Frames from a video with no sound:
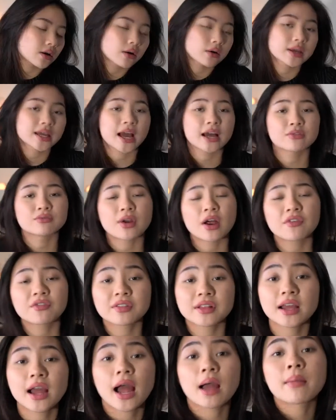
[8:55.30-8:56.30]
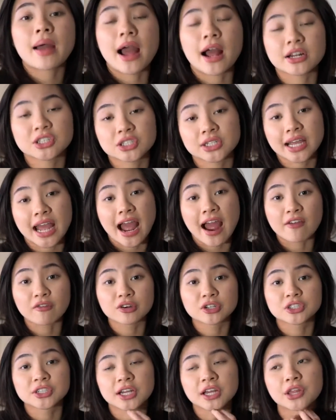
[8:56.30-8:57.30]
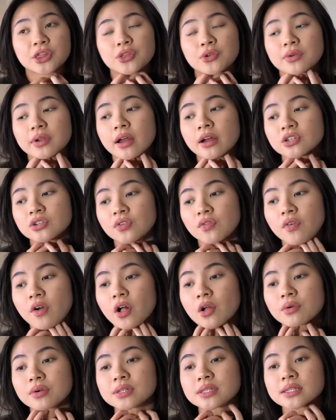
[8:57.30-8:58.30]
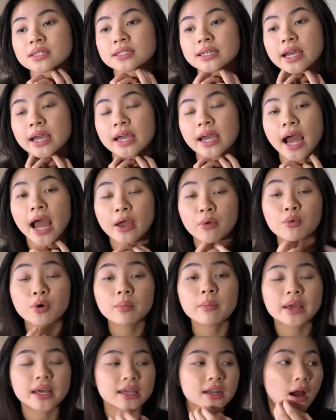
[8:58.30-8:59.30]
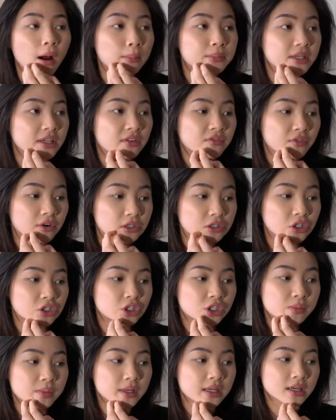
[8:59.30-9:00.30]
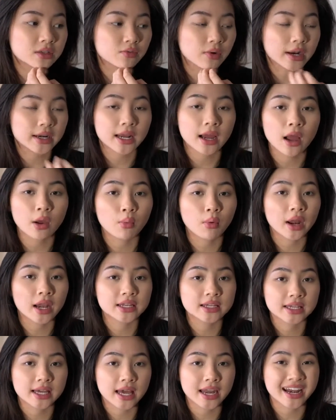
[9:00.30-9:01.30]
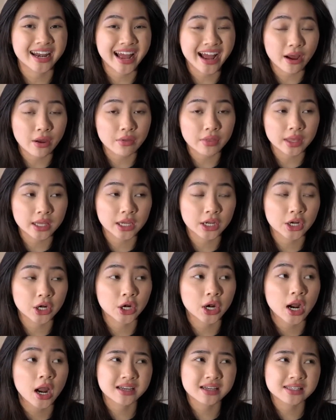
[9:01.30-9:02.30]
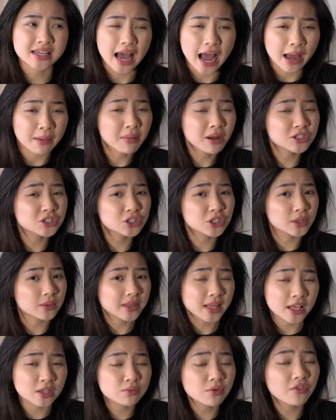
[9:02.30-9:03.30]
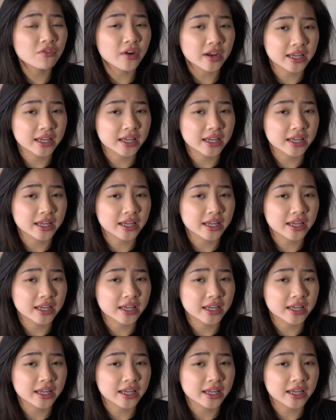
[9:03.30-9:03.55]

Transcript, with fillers: So yeah, roughly I'm actually averaging three hundred followers a day. I will make an updated version just because right now I wanted to get it out here because I'm not sure, things will